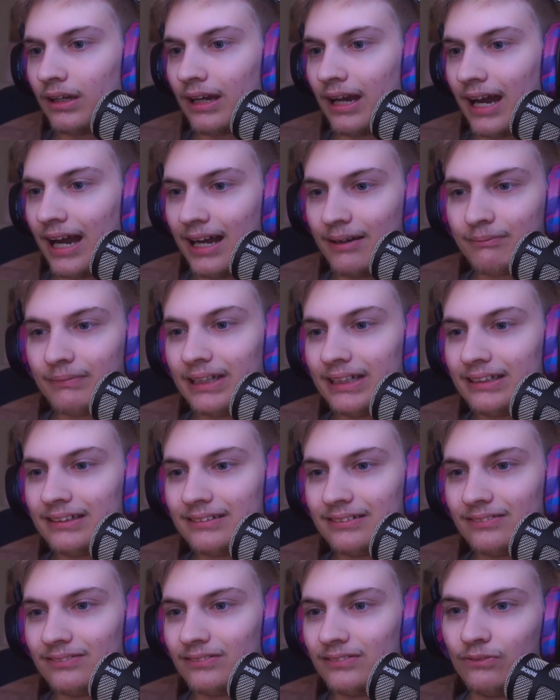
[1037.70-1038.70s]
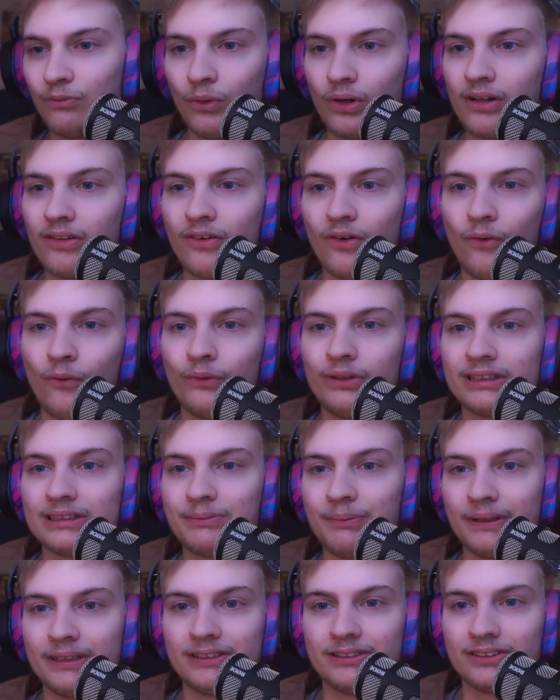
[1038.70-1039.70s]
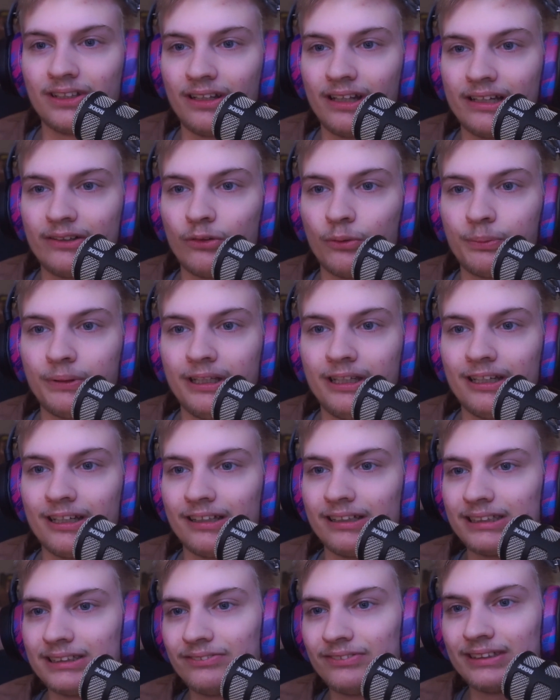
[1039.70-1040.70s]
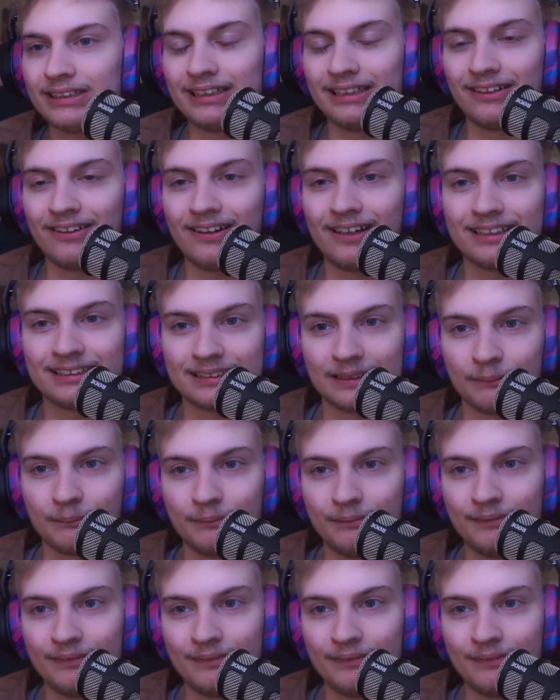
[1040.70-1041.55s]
I'm like one of the oldest players on Liquipedia. It's freaking awesome.